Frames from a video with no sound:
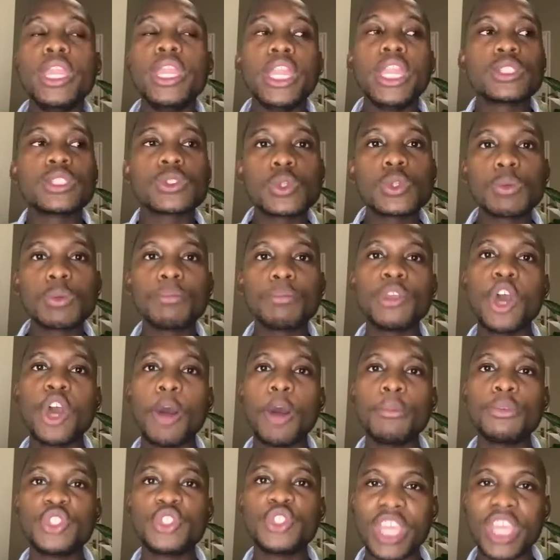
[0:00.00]
We need
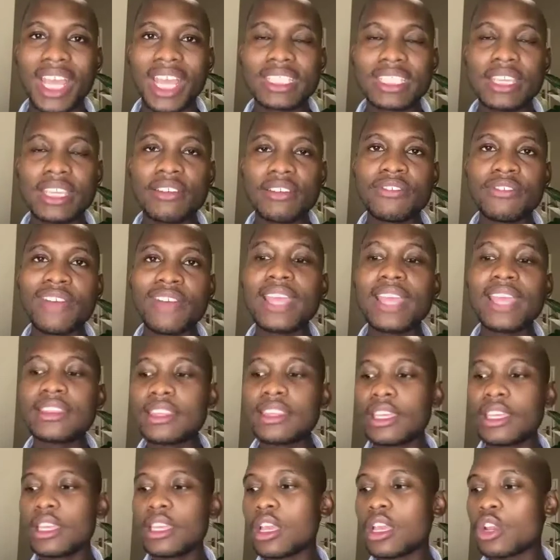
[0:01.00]
to be
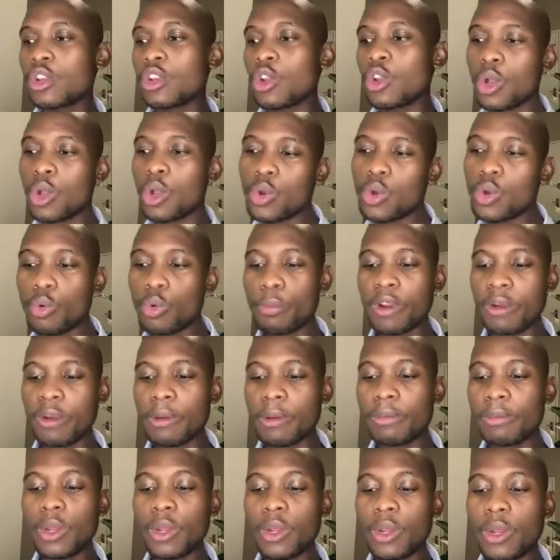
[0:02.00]
objective. I think Nonku
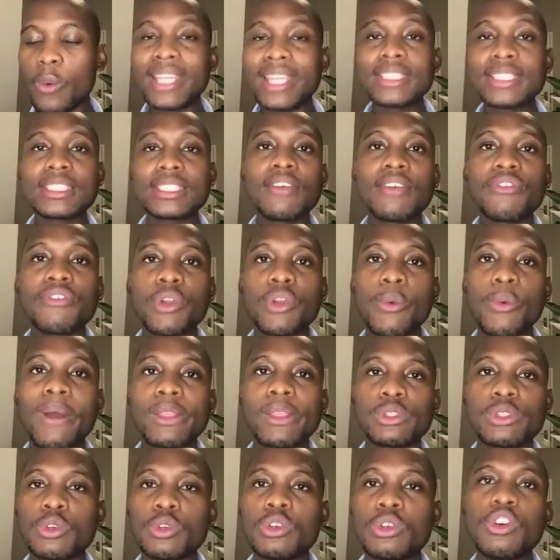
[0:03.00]
probably wants
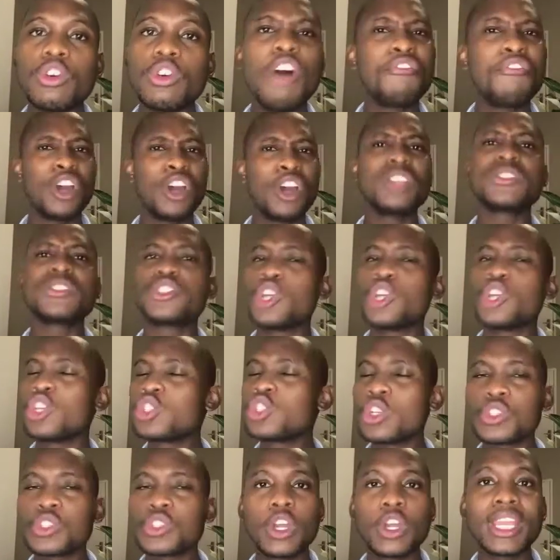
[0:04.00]
everyone to. Of course,
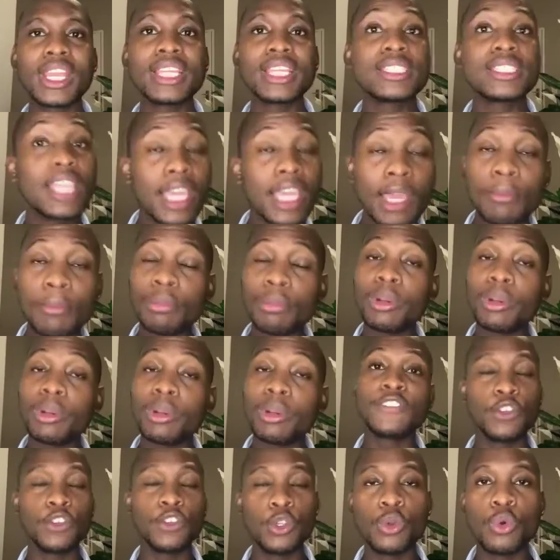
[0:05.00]
Jojo is gonna take a
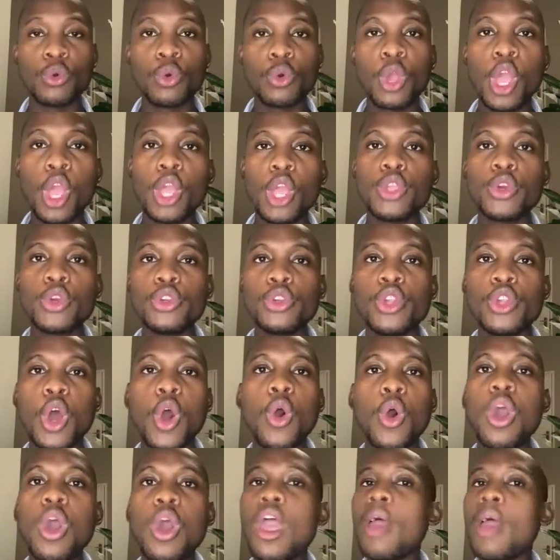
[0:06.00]
bullet for you,
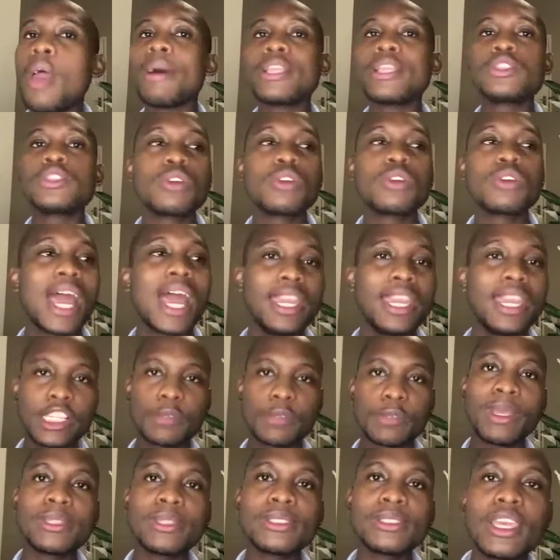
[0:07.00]
but you can't
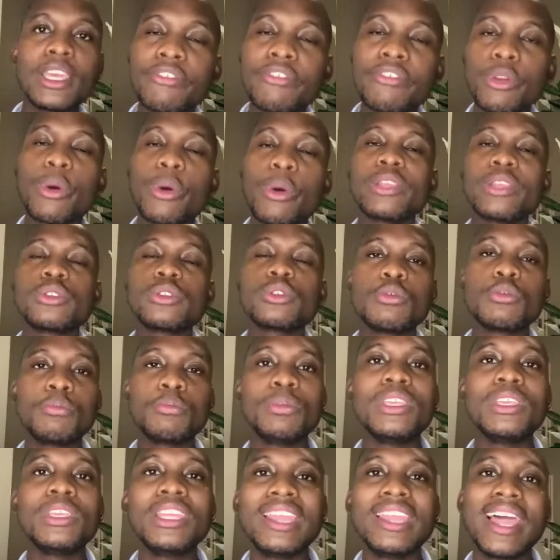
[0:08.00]
expect everyone to
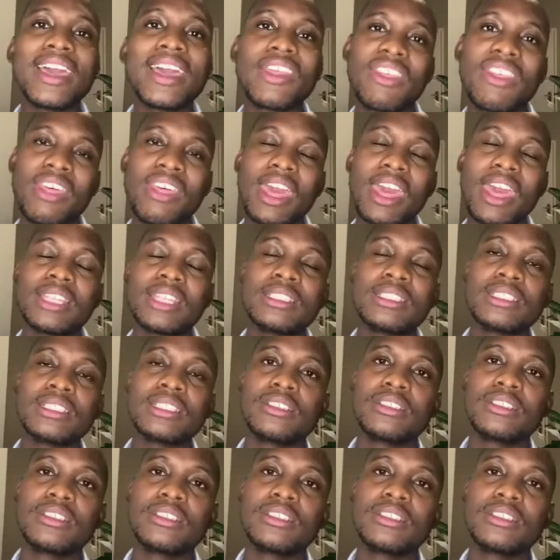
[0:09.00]
be like that.